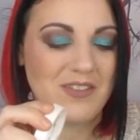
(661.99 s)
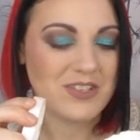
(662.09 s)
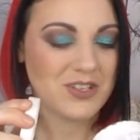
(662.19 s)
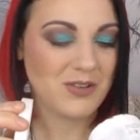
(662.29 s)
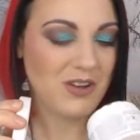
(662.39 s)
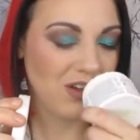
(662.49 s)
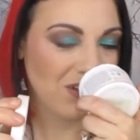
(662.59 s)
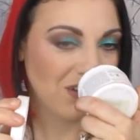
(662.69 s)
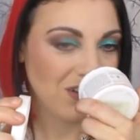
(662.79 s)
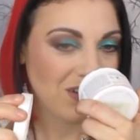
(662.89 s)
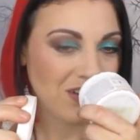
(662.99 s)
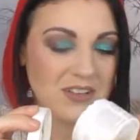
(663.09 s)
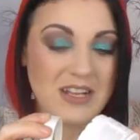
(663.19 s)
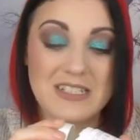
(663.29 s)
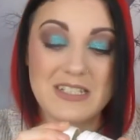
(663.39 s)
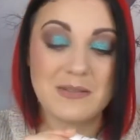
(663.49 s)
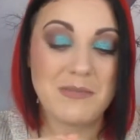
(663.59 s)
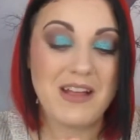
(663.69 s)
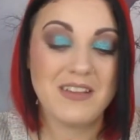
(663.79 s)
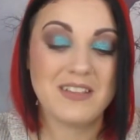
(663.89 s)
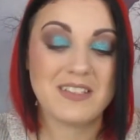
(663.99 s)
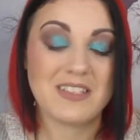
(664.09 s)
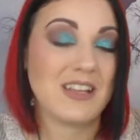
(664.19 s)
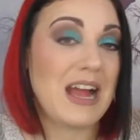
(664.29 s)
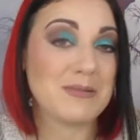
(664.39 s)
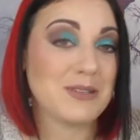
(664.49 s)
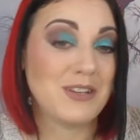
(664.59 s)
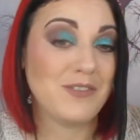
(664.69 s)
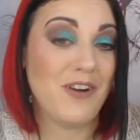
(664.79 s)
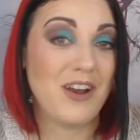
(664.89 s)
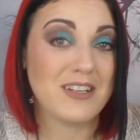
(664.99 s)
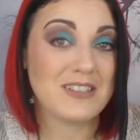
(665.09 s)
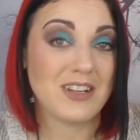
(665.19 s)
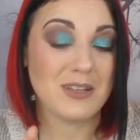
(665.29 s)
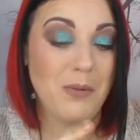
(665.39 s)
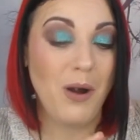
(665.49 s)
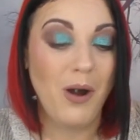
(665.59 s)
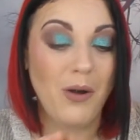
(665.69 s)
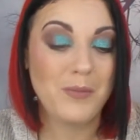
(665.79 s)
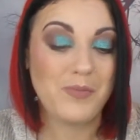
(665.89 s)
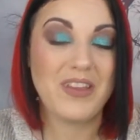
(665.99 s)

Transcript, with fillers: for too long. It smells absolutely fine inside the pot.